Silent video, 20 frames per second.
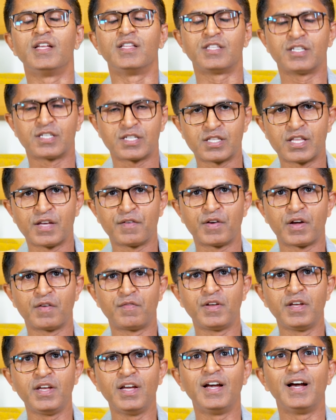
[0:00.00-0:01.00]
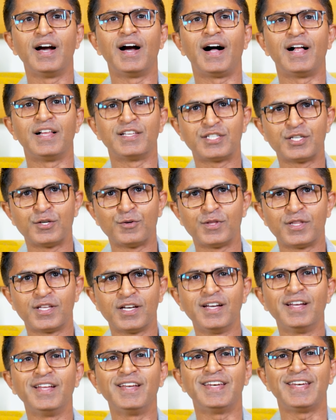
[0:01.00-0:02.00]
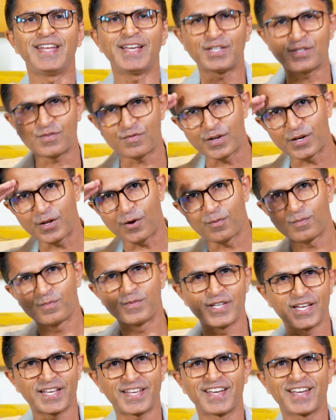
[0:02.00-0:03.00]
This is Dev Gadhvi. I'll see you in the next video. Take